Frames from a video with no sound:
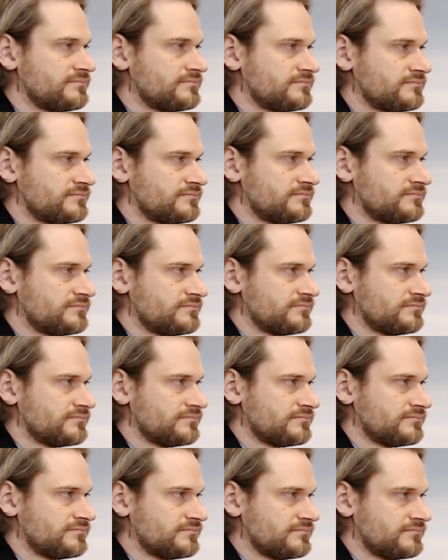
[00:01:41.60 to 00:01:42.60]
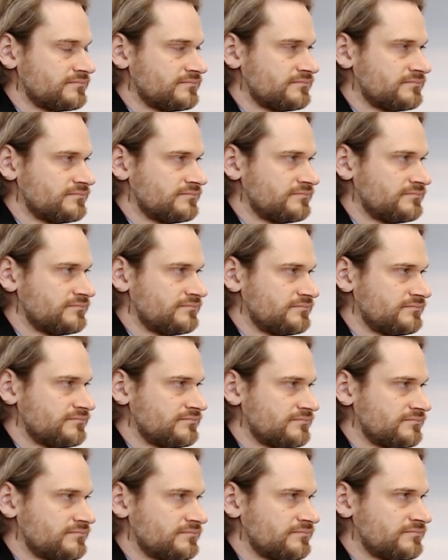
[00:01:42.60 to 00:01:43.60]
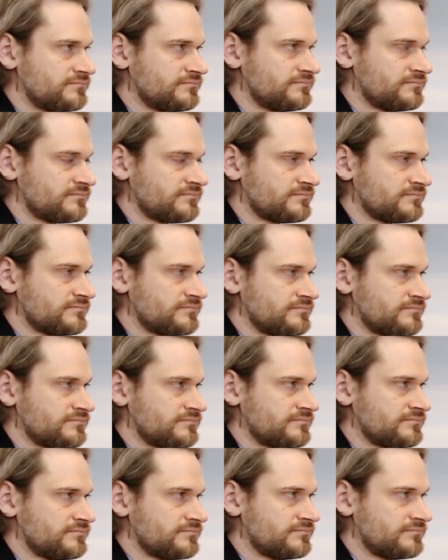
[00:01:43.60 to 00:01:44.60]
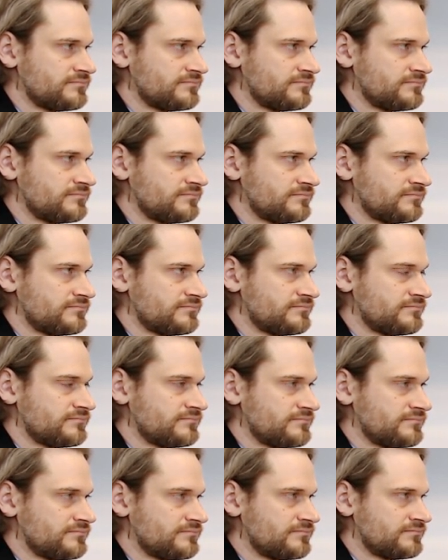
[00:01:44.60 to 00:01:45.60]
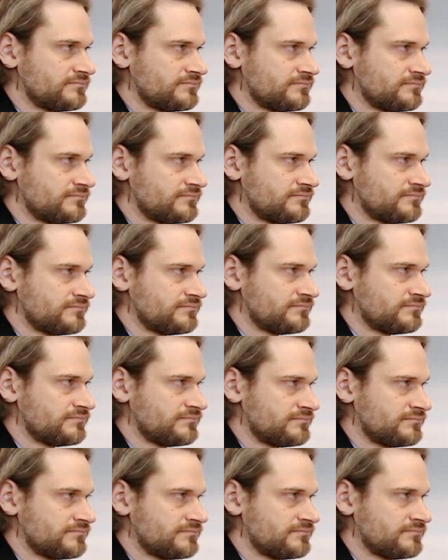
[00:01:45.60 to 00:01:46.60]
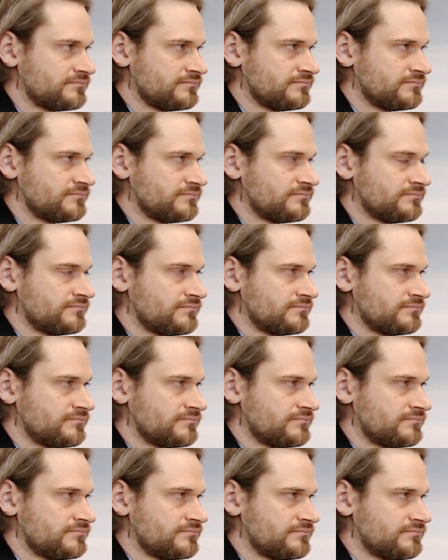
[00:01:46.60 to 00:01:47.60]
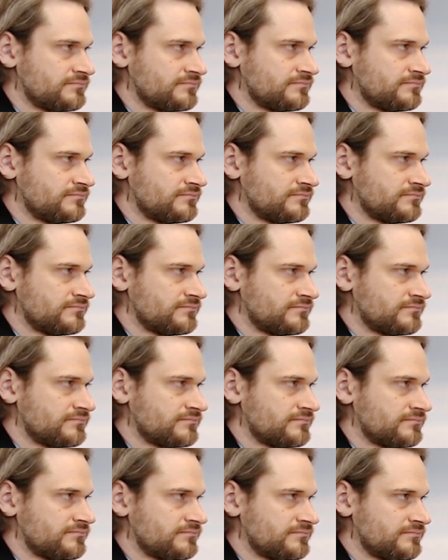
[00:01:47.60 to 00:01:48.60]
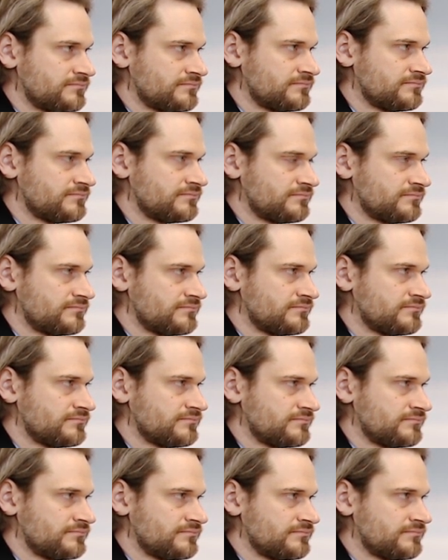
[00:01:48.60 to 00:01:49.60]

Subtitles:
No words are spoken by the person on screen.